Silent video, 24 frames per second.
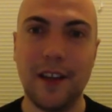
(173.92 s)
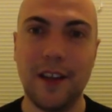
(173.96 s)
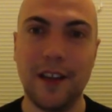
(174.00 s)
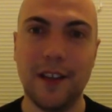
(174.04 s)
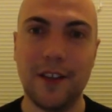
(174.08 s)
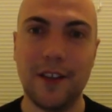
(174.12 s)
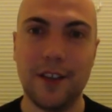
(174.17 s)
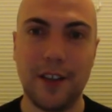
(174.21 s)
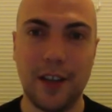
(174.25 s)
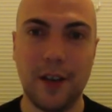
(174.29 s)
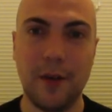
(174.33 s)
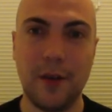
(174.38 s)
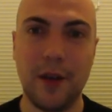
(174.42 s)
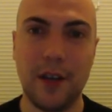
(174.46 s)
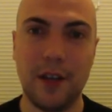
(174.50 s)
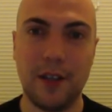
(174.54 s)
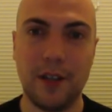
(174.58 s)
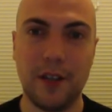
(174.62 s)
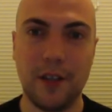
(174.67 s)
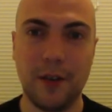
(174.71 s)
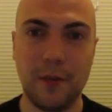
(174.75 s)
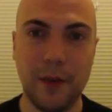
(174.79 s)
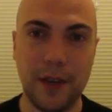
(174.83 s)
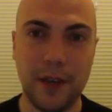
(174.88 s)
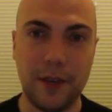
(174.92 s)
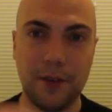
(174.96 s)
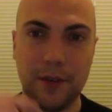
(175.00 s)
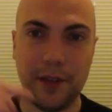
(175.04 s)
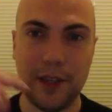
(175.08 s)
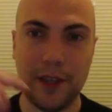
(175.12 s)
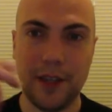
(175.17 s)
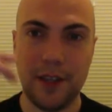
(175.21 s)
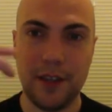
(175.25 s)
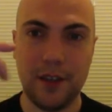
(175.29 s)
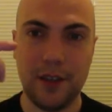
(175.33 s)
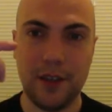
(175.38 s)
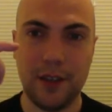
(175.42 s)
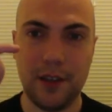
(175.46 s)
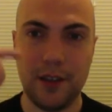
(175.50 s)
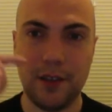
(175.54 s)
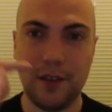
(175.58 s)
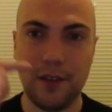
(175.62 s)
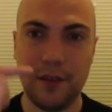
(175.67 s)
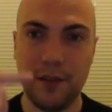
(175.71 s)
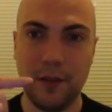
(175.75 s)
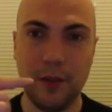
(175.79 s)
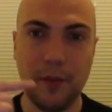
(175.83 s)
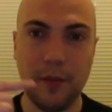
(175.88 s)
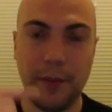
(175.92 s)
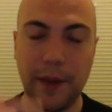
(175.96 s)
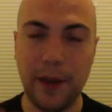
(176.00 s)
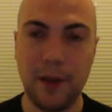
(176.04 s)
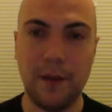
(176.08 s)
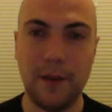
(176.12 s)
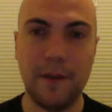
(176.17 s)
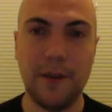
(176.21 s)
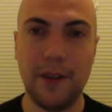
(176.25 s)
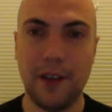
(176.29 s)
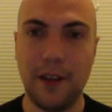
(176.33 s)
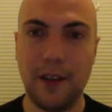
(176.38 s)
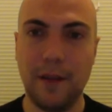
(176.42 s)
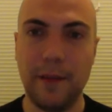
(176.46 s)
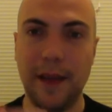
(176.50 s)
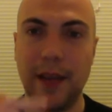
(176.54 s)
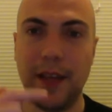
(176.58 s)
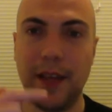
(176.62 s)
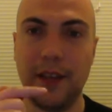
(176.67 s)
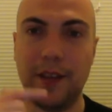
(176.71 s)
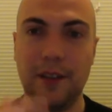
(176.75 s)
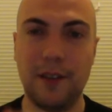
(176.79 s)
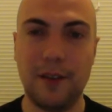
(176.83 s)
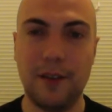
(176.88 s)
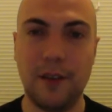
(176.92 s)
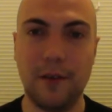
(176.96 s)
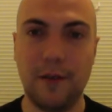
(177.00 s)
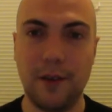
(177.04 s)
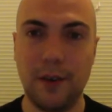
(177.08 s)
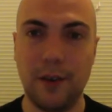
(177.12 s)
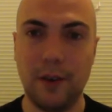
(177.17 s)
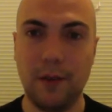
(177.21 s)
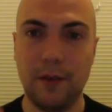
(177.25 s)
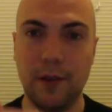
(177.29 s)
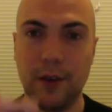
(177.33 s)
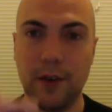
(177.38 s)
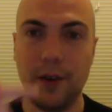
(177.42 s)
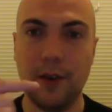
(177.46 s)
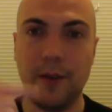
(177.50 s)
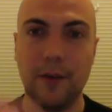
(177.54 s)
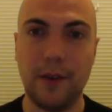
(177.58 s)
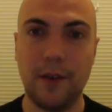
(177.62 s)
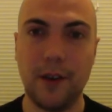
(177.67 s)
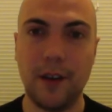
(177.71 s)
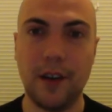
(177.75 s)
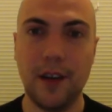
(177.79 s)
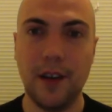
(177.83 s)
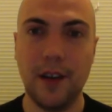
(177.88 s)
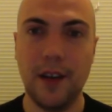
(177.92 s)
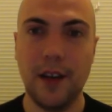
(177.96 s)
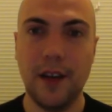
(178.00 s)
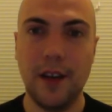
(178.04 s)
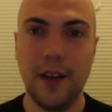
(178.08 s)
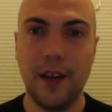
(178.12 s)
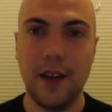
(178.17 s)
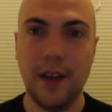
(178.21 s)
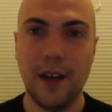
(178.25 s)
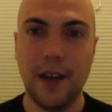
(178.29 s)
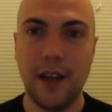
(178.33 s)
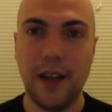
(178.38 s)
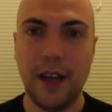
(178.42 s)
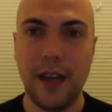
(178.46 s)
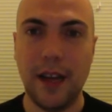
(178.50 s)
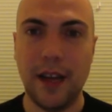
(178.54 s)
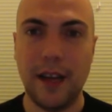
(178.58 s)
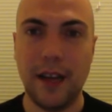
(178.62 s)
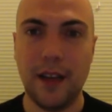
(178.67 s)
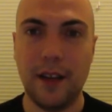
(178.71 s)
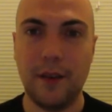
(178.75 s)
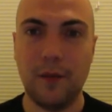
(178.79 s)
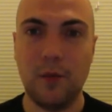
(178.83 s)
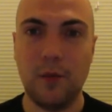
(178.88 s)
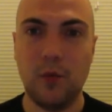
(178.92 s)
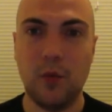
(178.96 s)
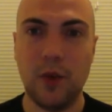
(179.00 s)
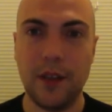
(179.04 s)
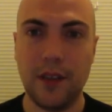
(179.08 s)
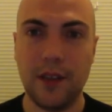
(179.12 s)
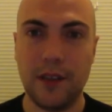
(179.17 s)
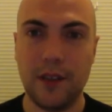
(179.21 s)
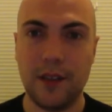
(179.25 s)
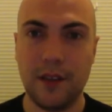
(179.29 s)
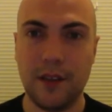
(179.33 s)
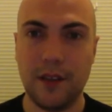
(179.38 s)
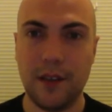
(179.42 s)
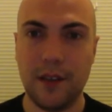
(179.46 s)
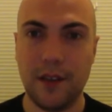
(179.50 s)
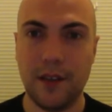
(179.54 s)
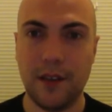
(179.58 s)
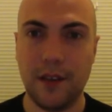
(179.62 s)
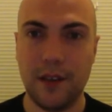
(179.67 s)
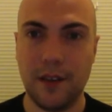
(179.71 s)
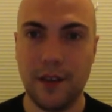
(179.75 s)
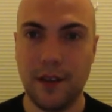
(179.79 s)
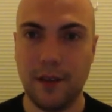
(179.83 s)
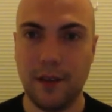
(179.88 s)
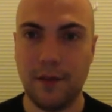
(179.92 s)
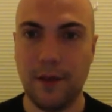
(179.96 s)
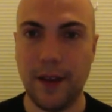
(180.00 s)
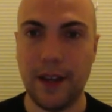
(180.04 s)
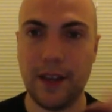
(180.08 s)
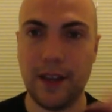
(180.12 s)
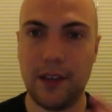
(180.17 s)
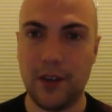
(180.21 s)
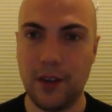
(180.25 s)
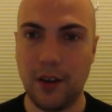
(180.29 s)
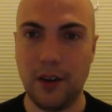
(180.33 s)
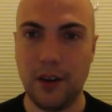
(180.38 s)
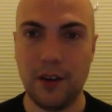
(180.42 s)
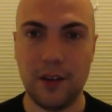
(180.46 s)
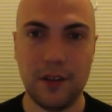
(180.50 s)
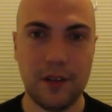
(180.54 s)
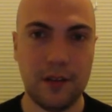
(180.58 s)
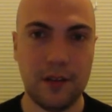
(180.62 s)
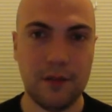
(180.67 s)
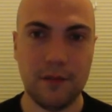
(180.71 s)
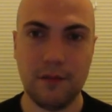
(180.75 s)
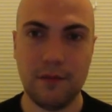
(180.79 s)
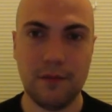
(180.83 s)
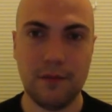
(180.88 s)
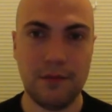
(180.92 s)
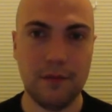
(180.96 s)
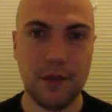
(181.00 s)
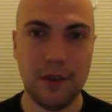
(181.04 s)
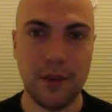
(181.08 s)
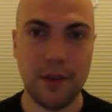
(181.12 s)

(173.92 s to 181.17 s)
sequen sequentially, just looping over the commands over and over and over. And once the, the fight starts, you